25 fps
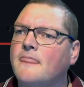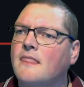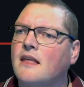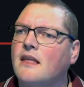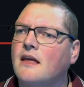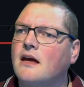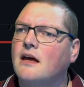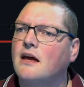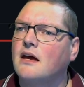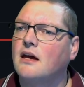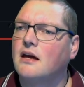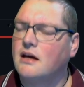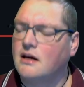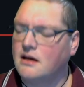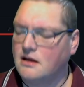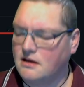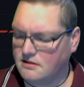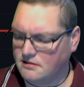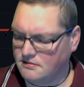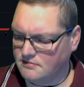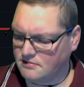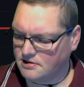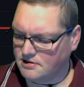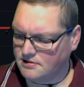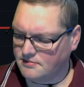and
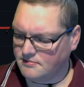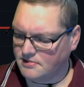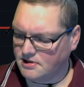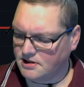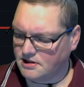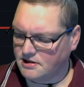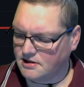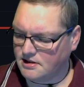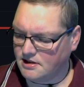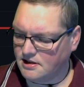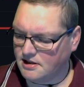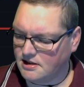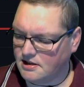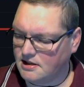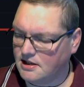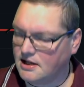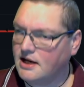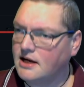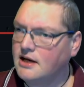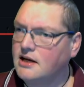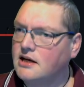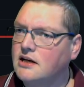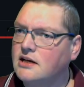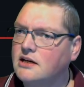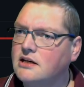I'm going to make that
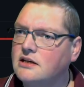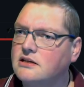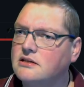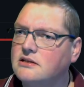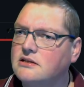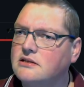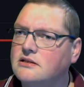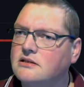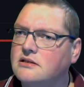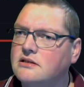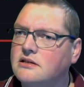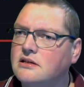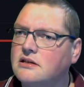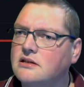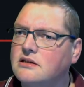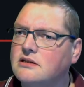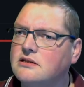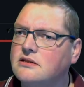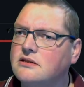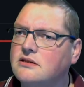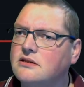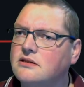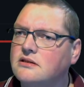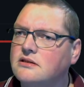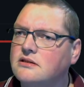86
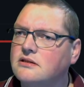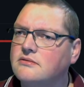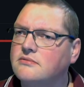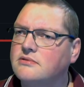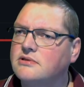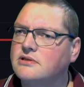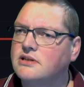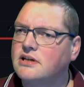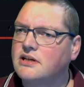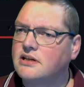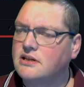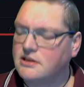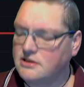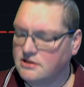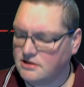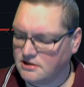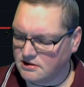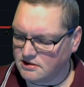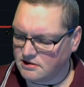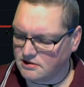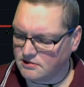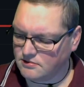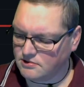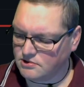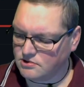because it was 86
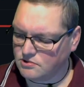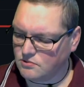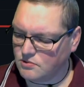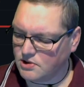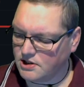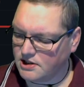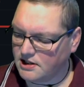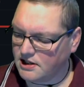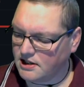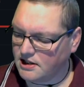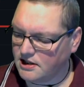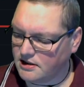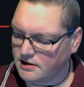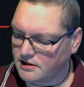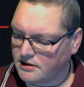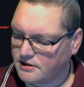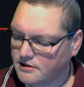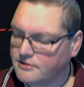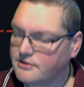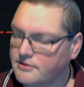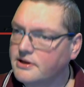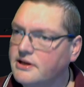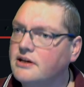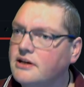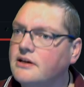and it was
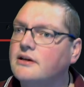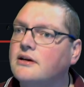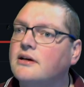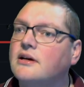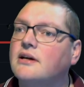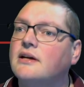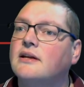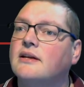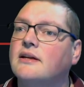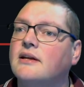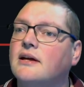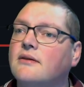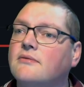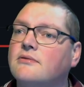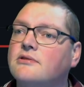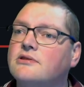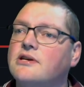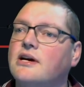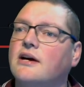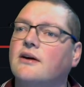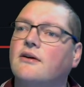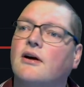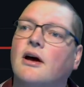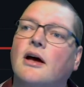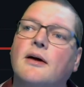183. That was
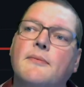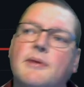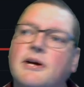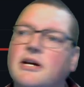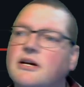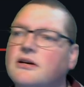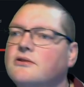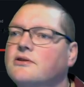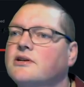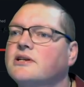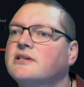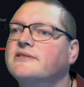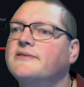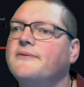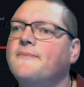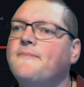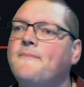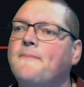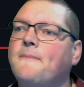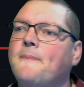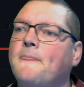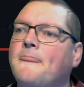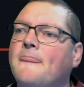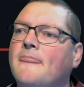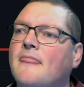our IP address.
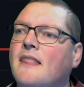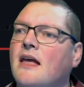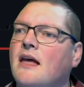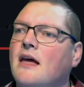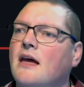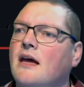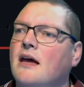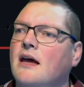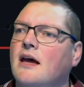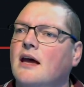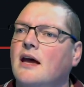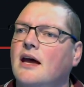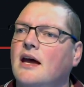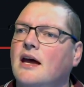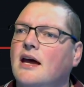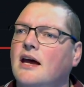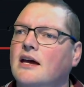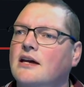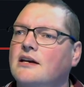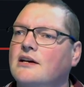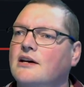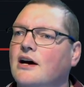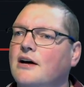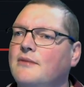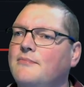
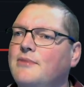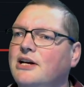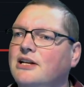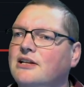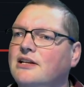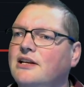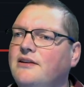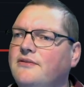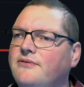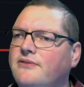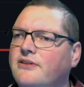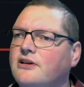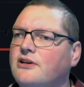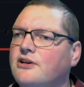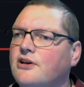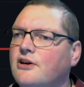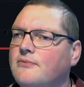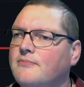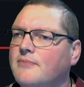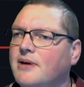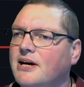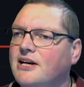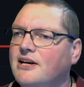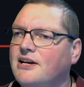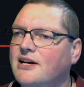And I might leave the
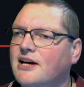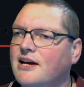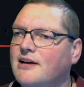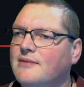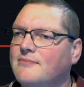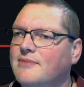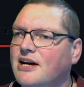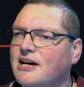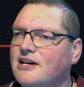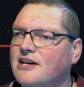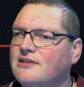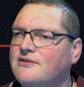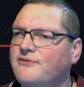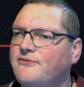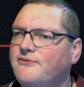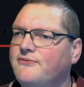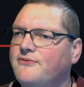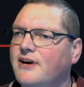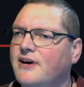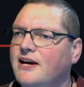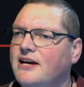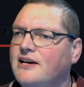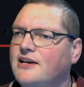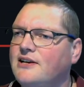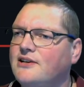domain name as
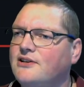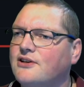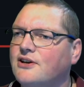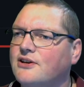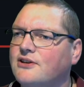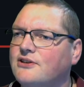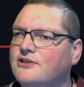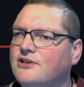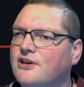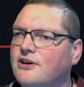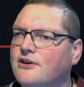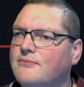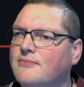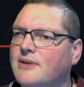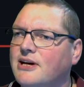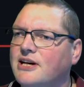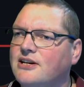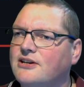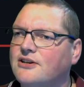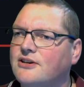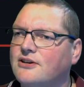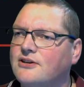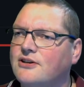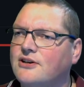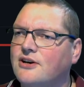
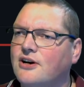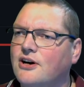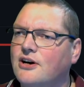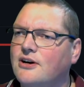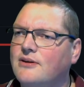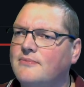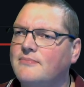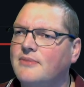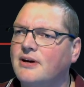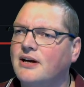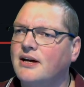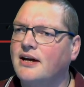fake.domain.com.